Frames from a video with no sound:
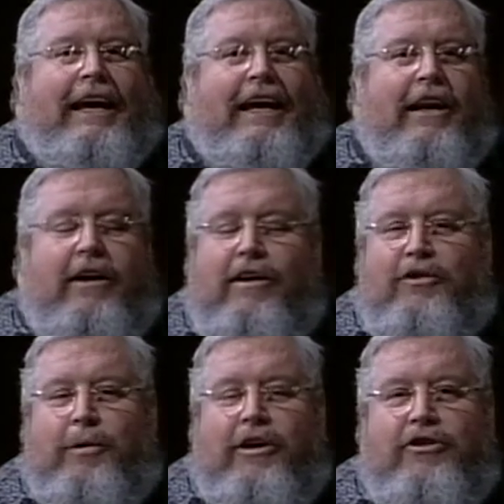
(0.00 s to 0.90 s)
and it deals
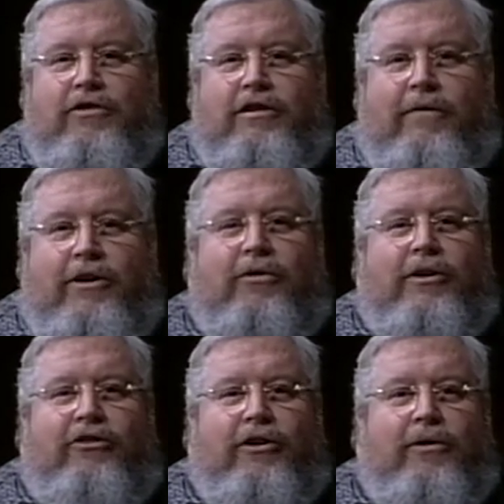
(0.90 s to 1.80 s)
with issues of
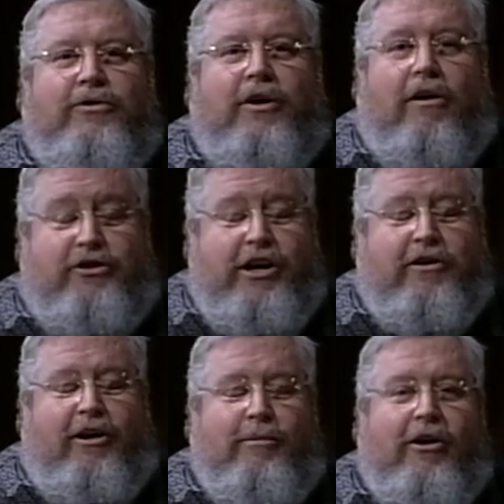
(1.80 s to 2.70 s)
interest to our senior
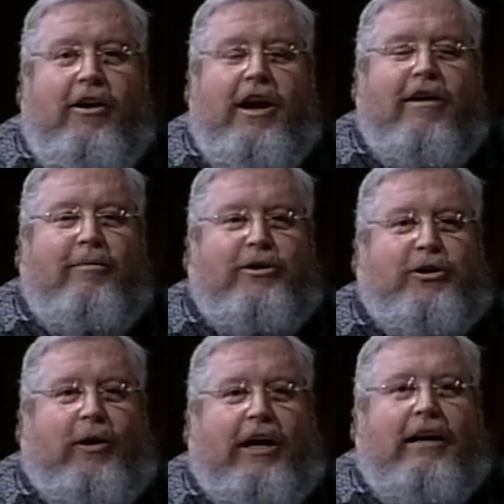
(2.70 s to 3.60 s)
community here in
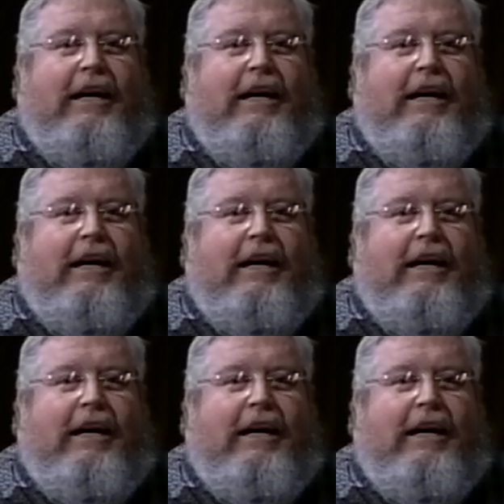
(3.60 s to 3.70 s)
Missoula.